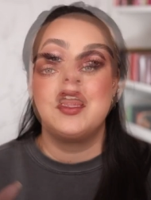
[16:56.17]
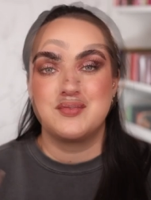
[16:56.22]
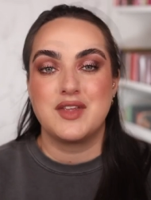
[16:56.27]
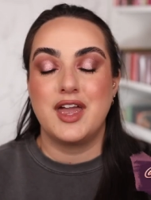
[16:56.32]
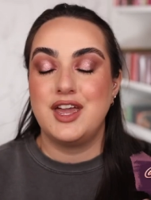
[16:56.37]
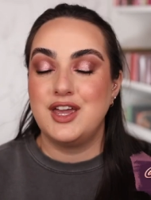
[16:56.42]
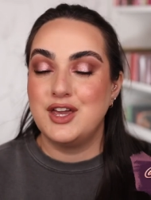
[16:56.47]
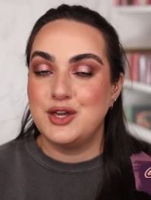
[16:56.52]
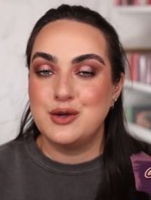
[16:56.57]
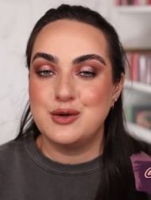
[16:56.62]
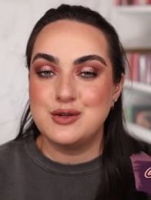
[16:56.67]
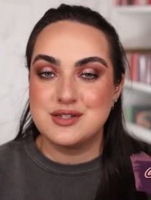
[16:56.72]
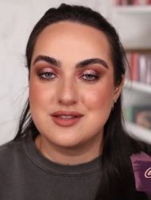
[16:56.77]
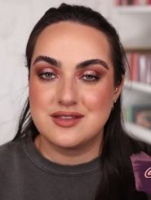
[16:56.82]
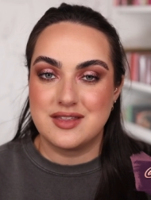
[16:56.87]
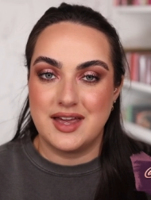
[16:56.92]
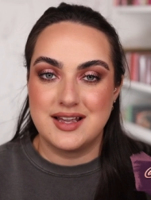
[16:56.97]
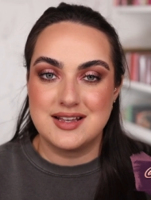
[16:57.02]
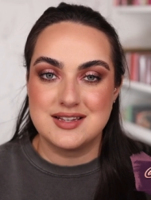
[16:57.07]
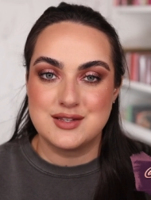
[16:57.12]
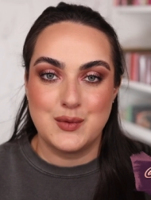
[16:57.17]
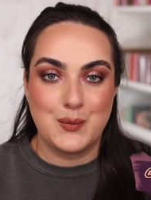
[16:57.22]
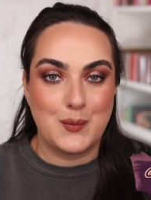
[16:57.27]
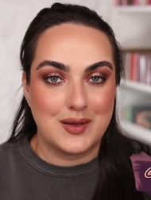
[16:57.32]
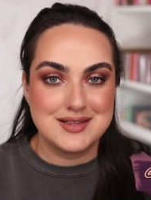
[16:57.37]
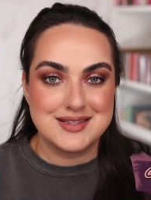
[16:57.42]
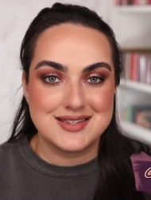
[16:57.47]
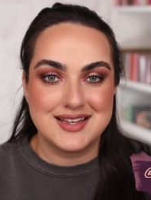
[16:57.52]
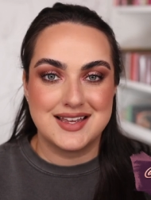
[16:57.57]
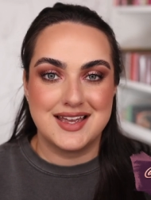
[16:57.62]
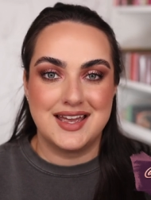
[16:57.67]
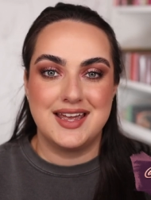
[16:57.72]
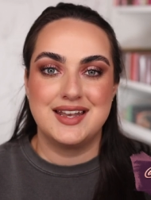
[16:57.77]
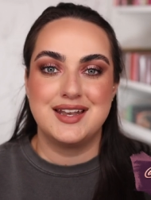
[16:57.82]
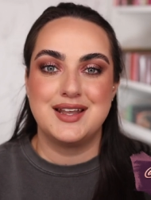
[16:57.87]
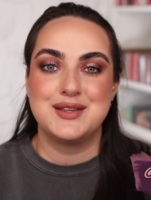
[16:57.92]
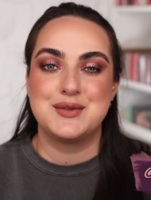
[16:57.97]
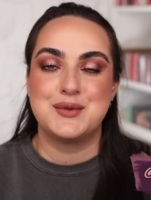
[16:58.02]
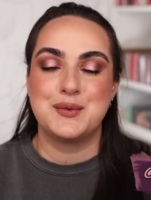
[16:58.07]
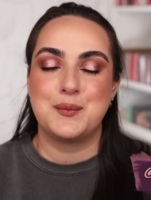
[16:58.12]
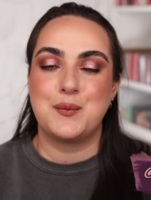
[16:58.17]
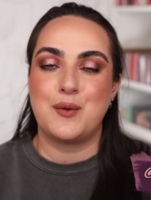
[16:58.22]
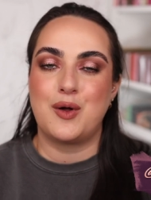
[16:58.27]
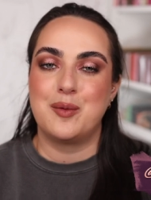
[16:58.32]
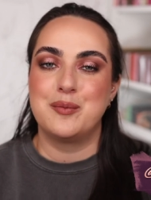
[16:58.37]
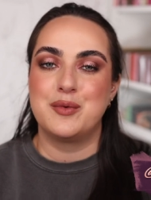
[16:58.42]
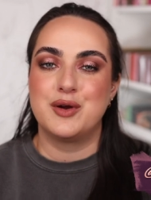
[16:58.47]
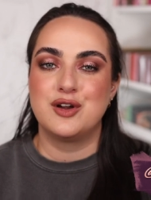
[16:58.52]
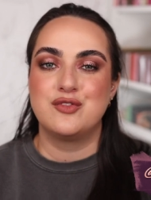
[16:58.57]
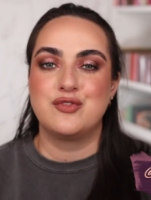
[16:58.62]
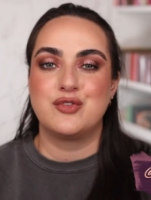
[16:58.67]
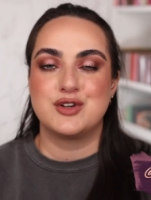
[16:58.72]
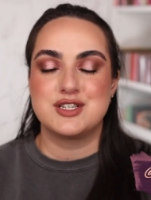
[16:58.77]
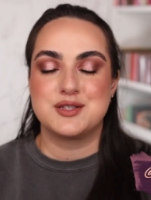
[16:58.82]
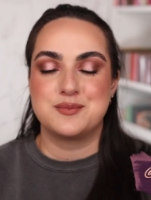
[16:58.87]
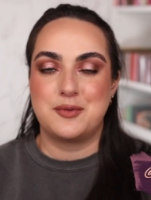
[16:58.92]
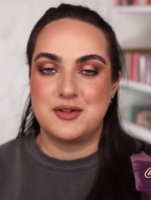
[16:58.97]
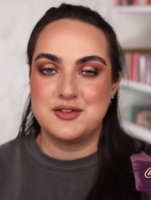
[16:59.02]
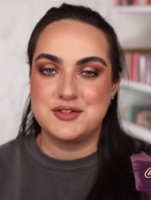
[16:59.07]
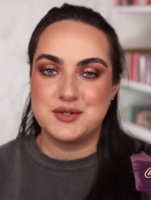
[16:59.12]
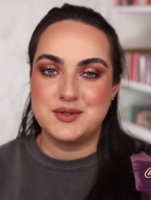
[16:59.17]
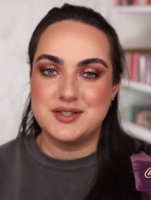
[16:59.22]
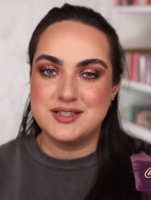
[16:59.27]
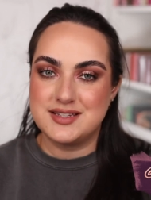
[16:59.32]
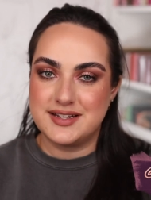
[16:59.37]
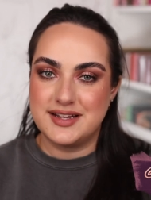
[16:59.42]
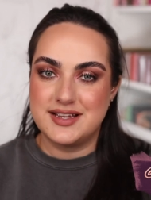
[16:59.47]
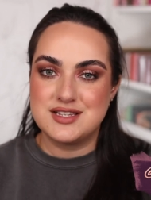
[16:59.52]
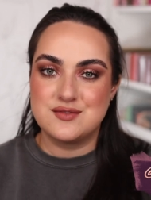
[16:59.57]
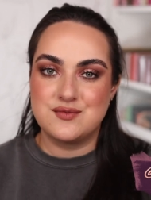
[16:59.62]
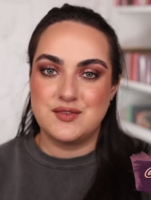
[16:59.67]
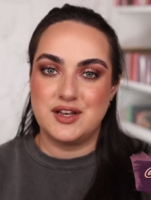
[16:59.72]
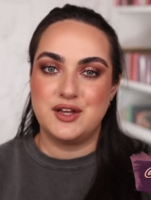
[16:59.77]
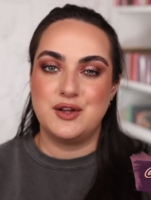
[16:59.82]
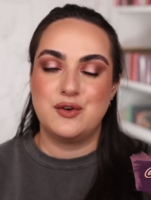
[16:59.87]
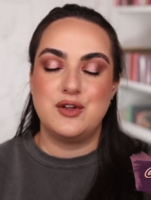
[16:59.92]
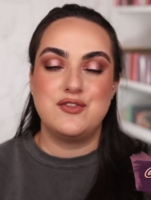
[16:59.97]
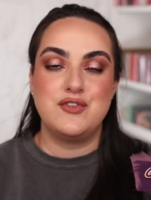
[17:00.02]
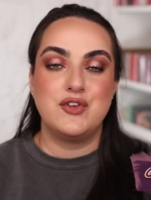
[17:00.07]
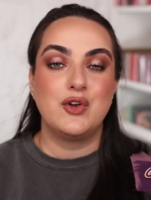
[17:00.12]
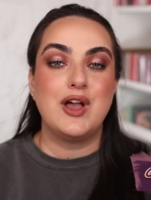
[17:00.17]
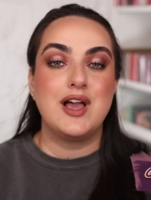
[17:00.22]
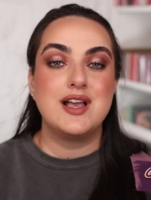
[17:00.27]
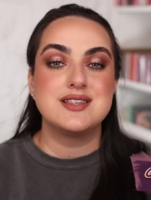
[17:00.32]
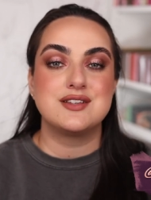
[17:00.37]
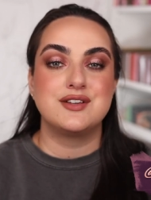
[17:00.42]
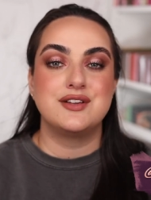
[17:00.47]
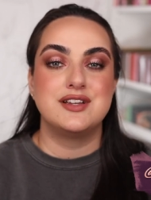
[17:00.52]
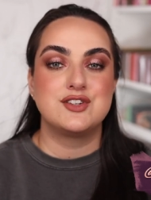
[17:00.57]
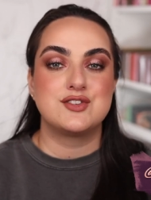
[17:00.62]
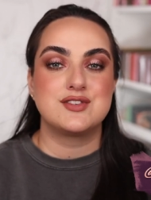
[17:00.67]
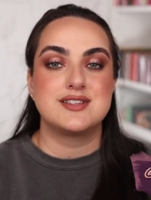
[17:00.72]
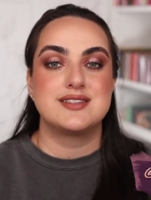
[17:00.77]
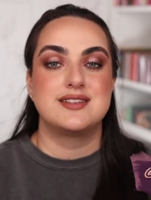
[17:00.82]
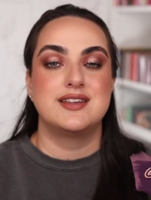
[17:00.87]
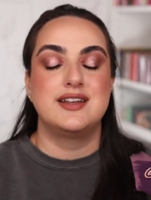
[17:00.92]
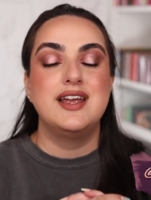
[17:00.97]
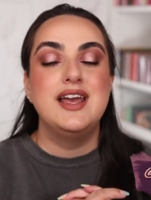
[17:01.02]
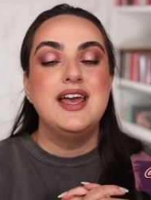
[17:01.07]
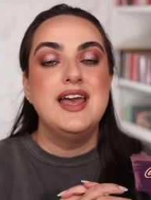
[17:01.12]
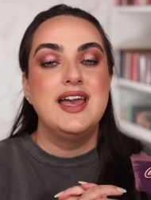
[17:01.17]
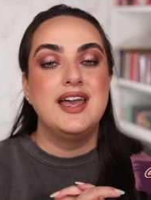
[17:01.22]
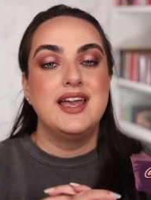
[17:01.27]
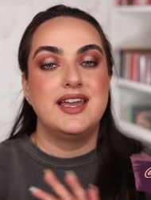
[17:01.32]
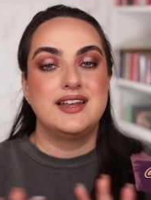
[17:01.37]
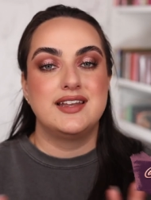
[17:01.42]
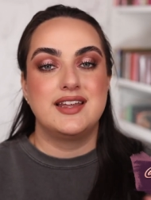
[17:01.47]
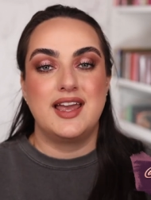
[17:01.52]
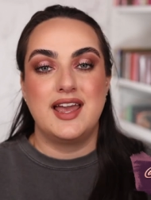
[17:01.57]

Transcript: A huge thanks once again to Walmart for sponsoring today's video. If you guys are interested in